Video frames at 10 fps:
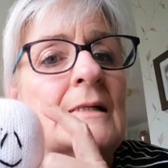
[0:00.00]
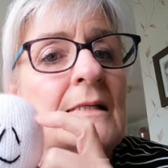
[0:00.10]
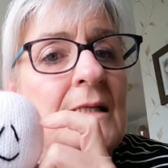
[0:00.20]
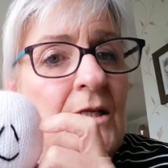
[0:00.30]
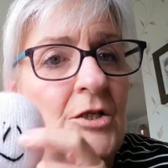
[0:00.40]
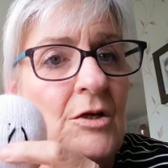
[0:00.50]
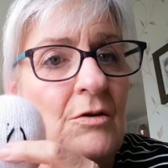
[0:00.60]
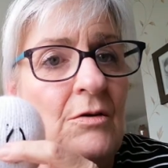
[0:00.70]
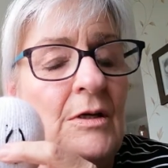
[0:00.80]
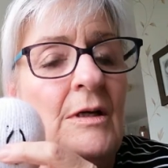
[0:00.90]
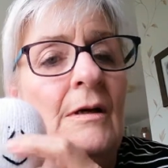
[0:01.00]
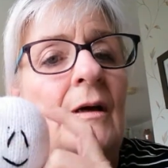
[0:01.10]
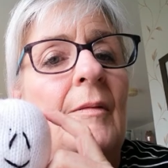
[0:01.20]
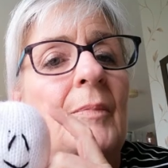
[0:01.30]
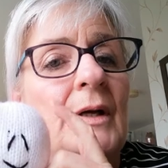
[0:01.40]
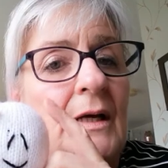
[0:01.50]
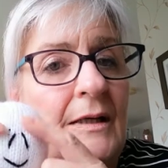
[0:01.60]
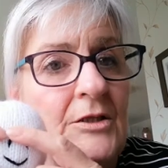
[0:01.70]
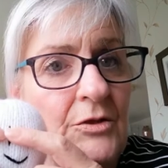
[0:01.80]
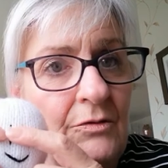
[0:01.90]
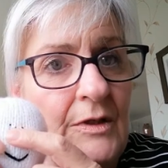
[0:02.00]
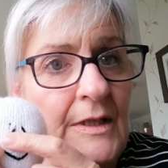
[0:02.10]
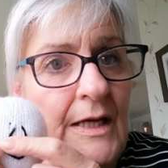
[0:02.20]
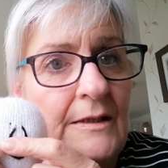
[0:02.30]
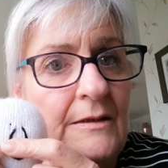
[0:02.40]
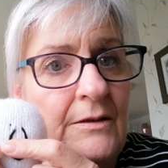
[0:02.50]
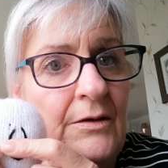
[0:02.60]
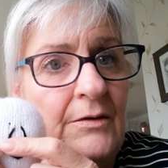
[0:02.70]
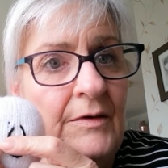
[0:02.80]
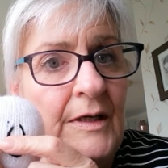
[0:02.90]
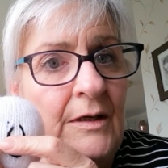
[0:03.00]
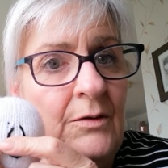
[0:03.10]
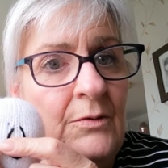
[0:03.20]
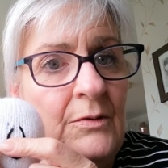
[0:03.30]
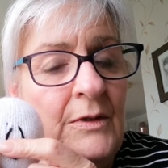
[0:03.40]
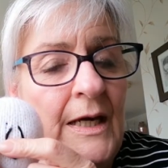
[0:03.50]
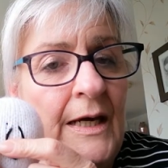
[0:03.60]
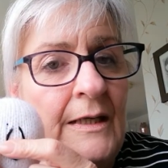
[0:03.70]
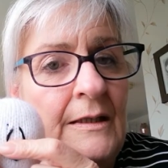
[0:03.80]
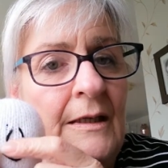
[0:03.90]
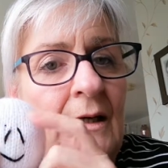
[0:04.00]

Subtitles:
stitch it on, but I'll show you that in another video, okay?